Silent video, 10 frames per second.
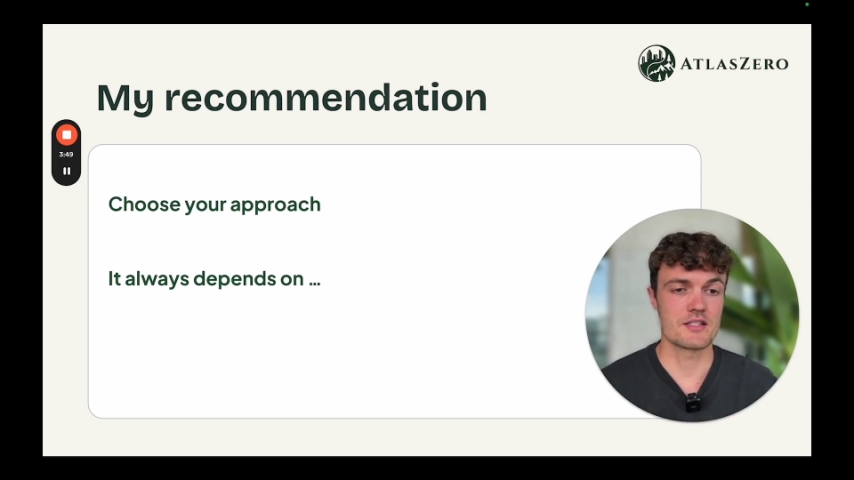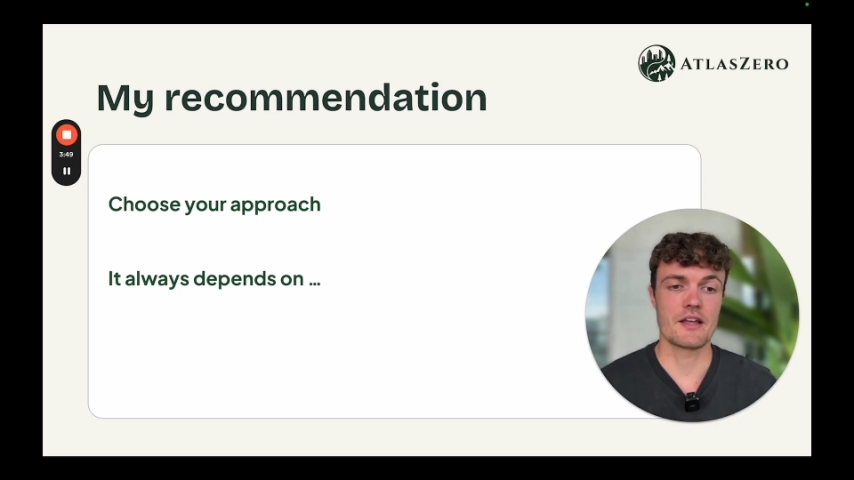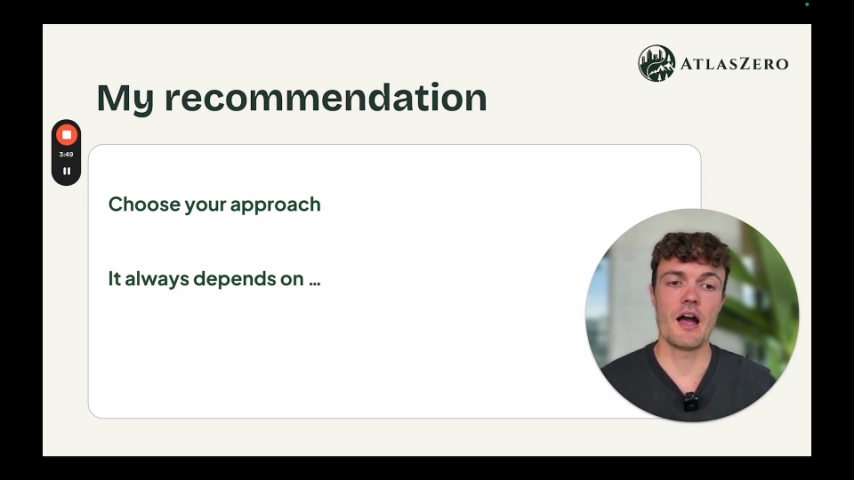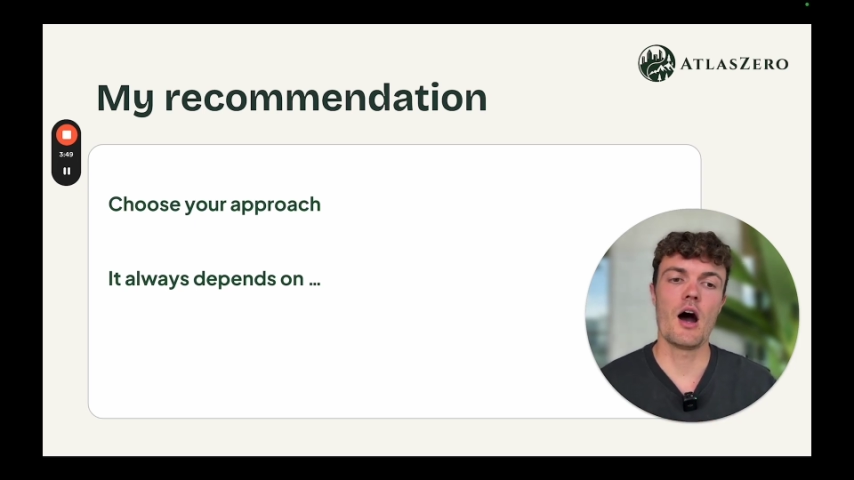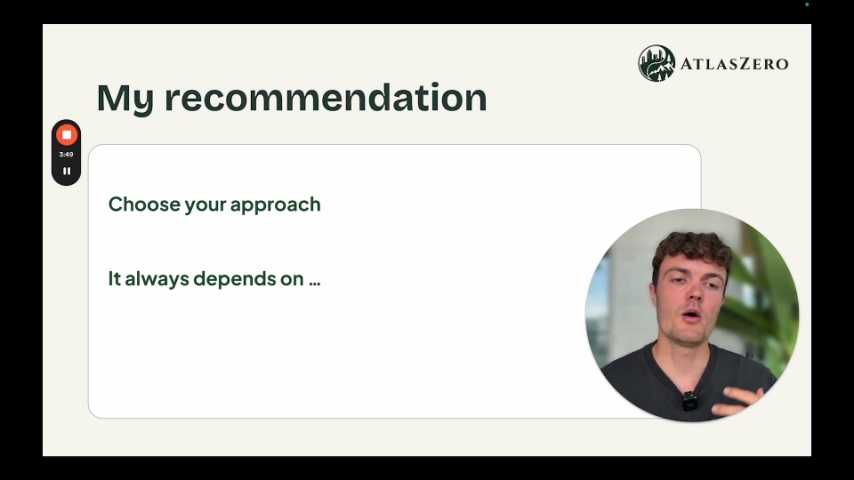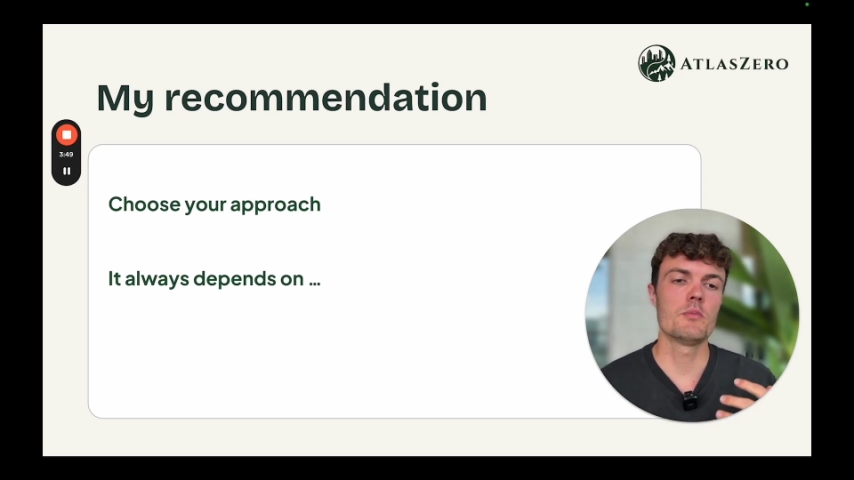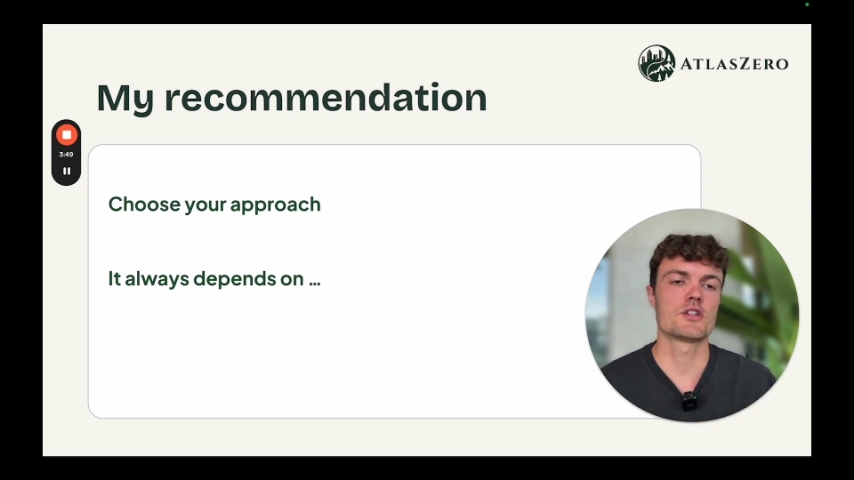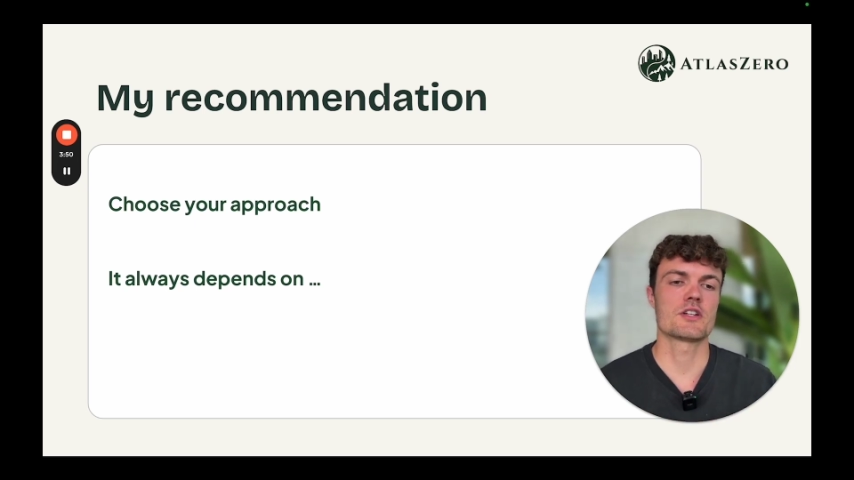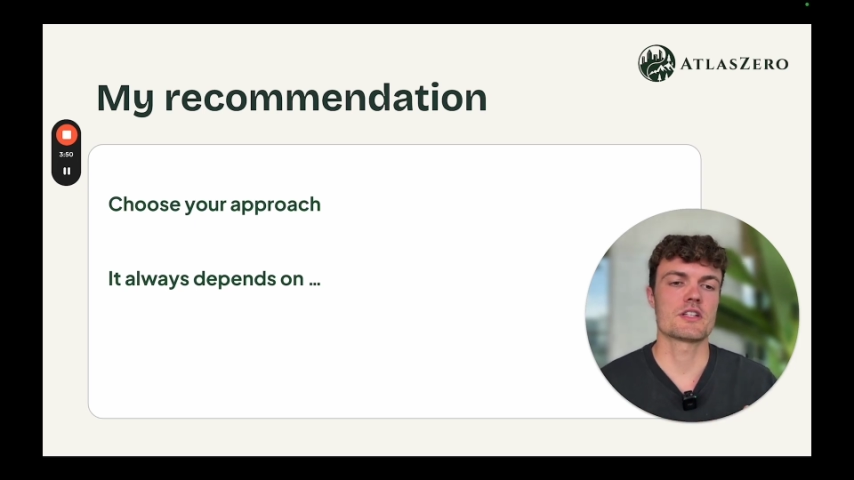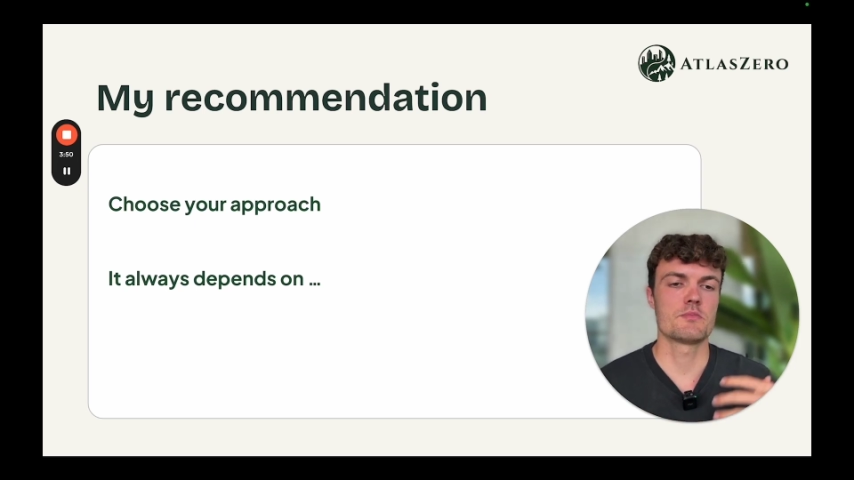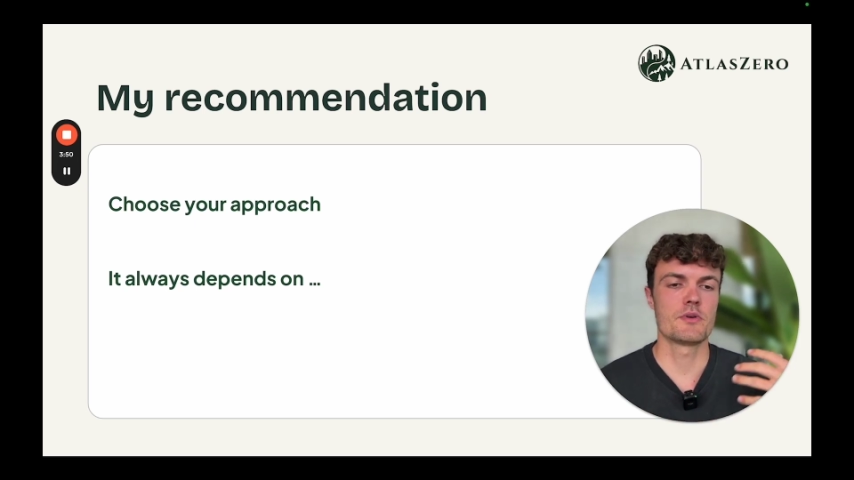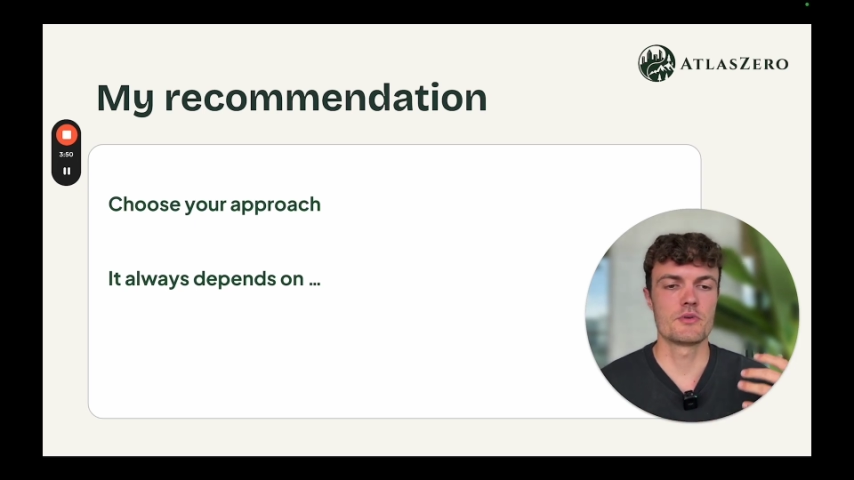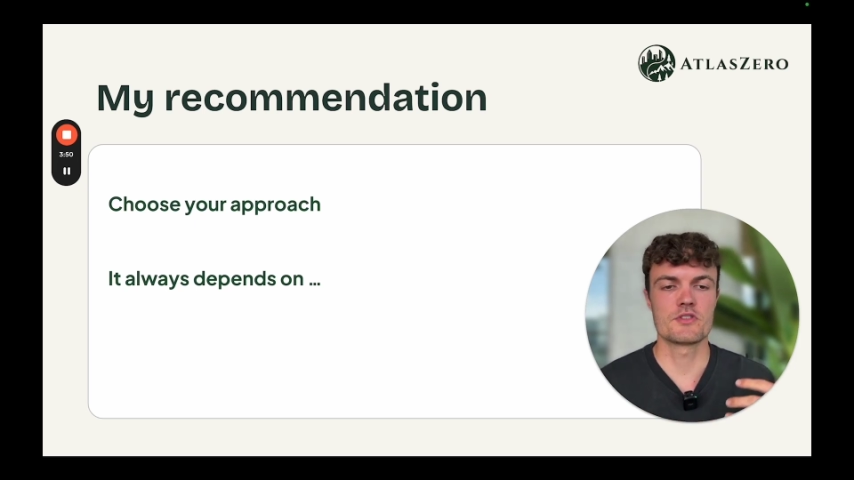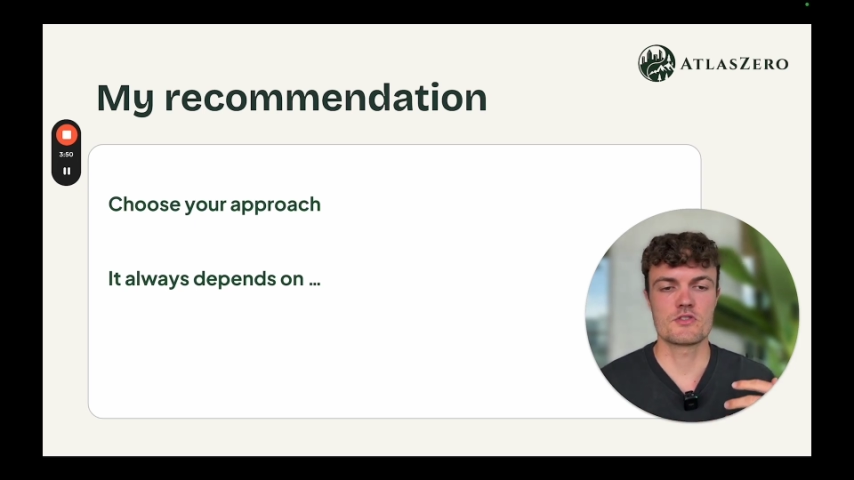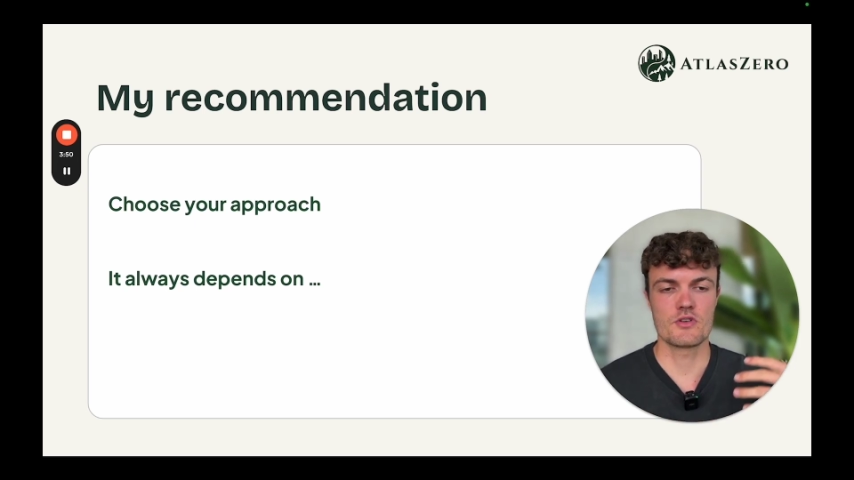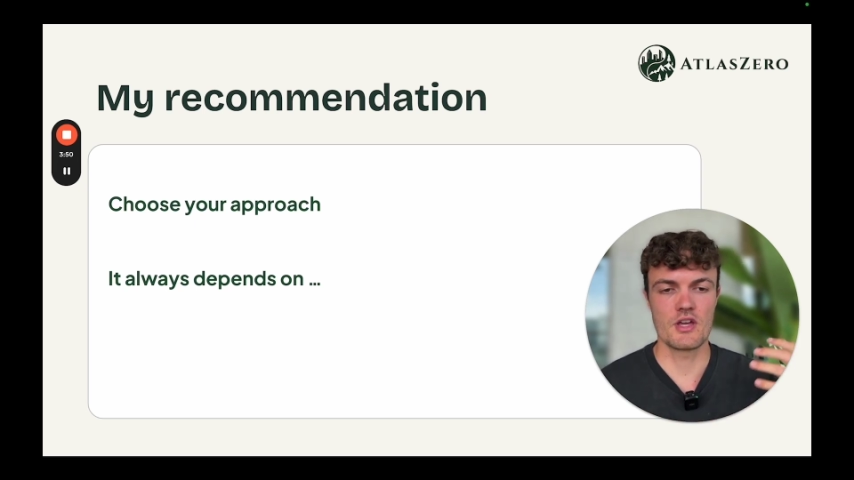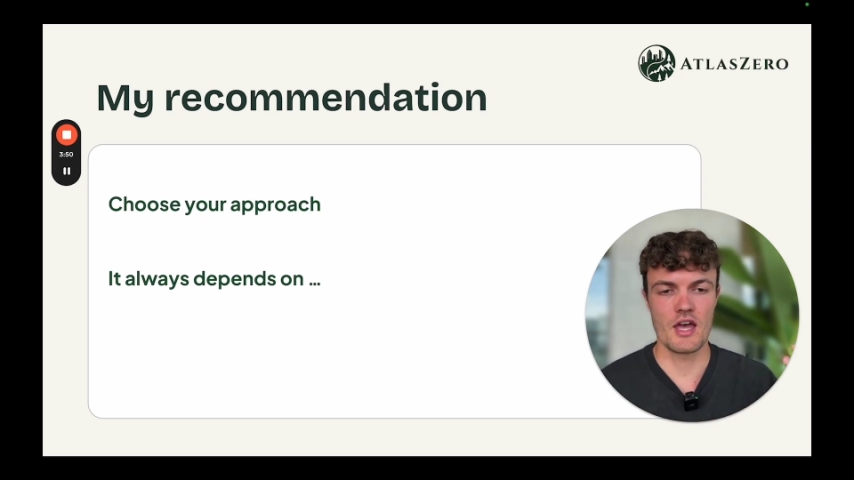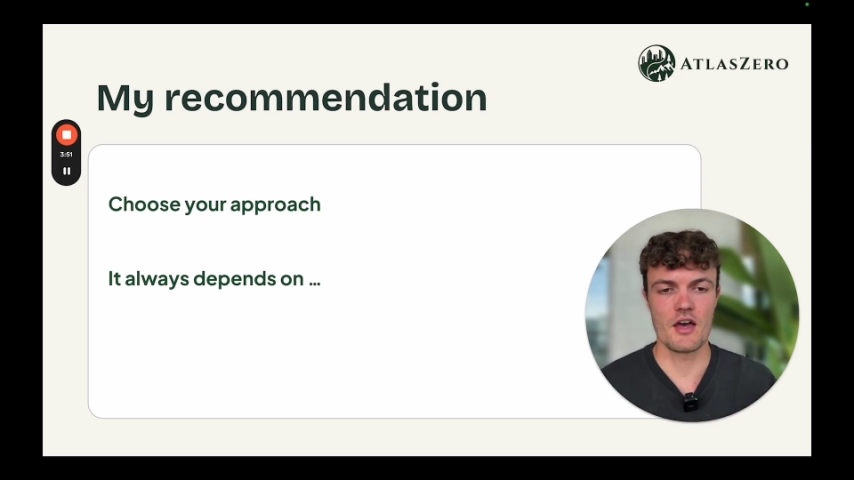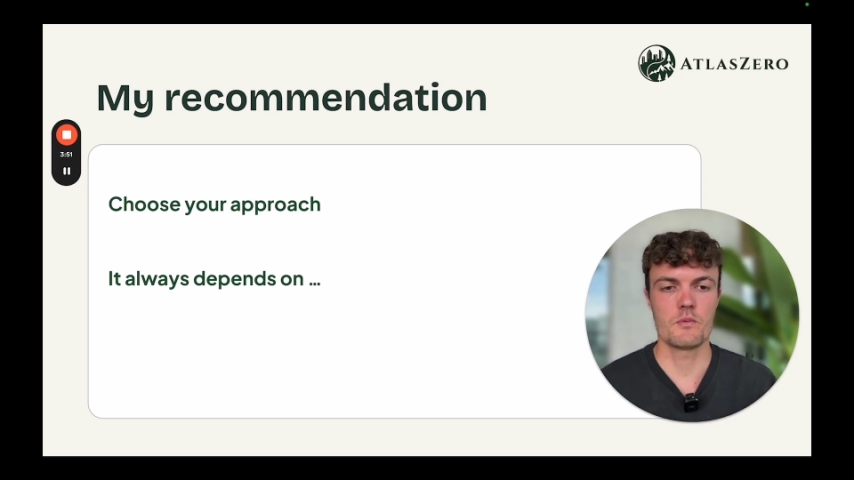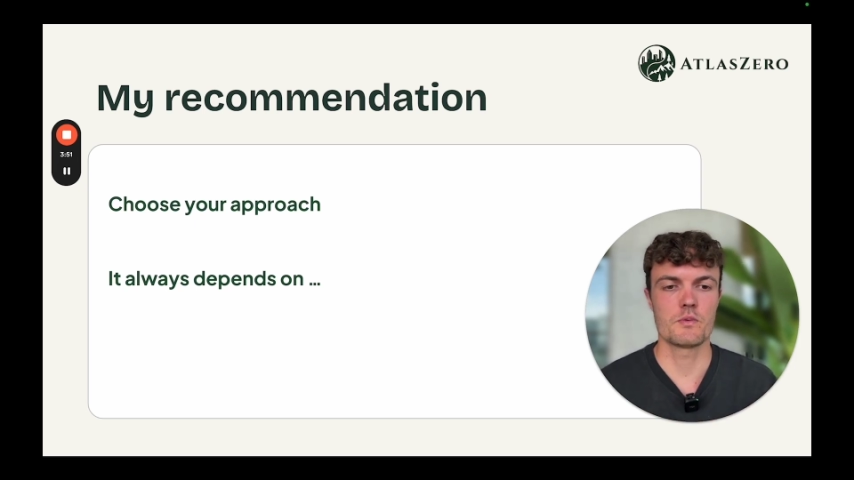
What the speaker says: like how much experience do you have